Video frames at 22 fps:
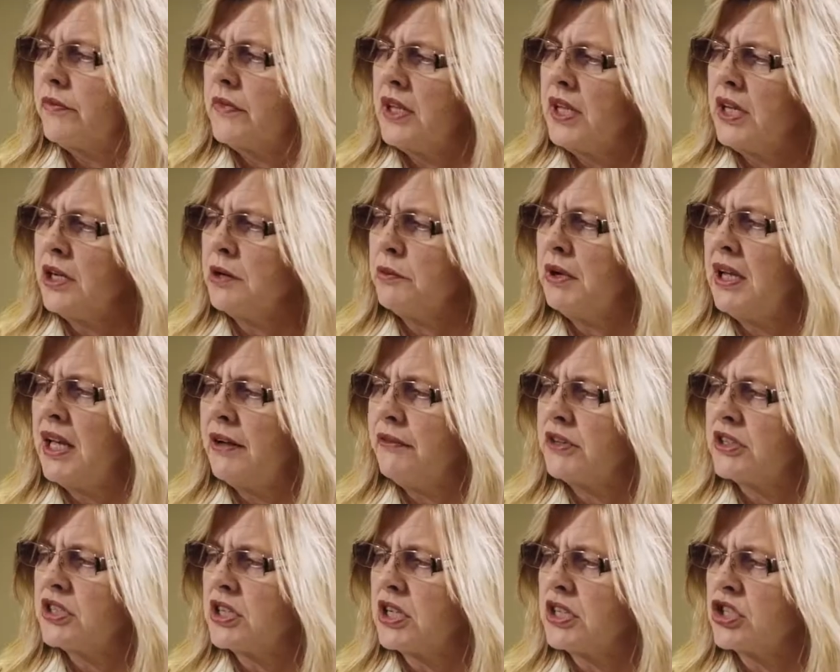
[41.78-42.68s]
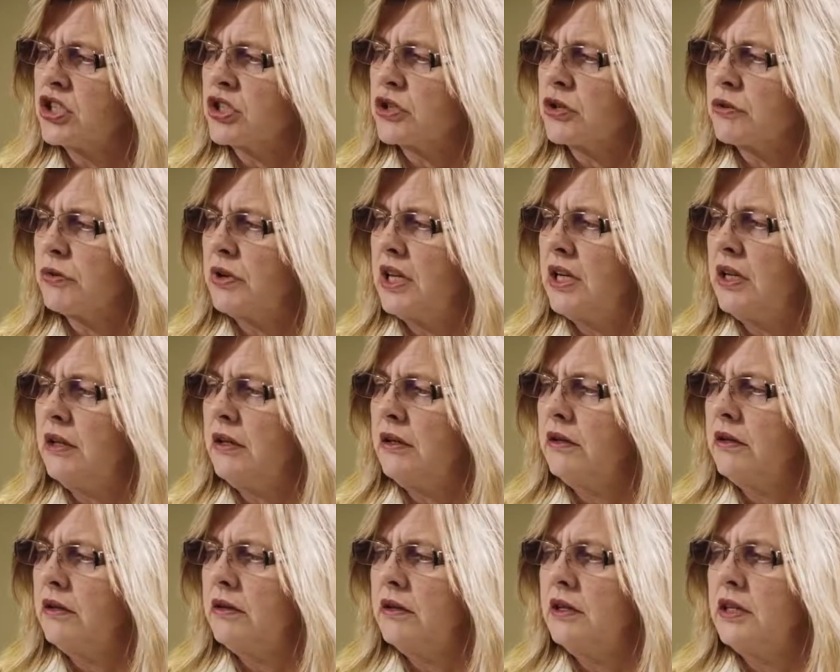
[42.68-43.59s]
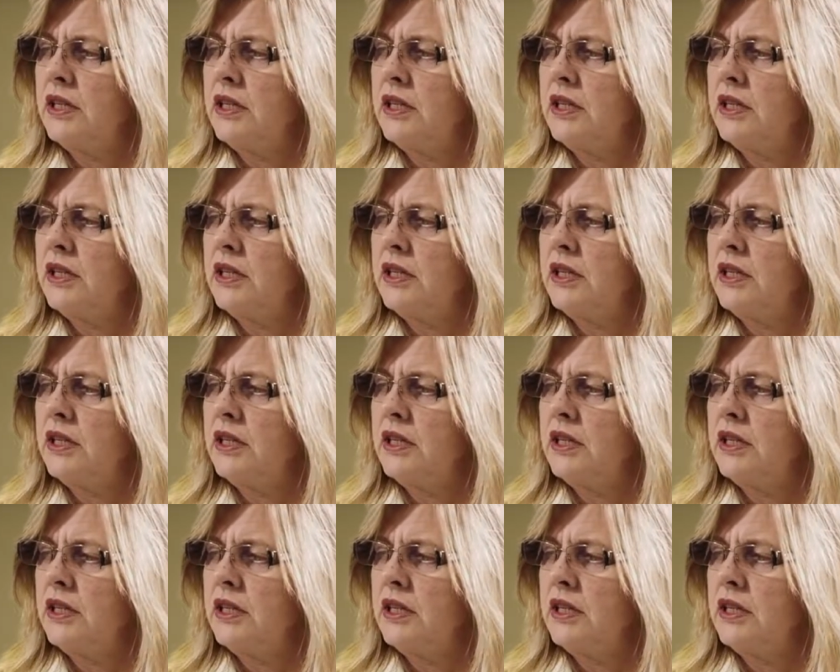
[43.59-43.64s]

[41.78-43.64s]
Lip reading: Here we have a touch screen.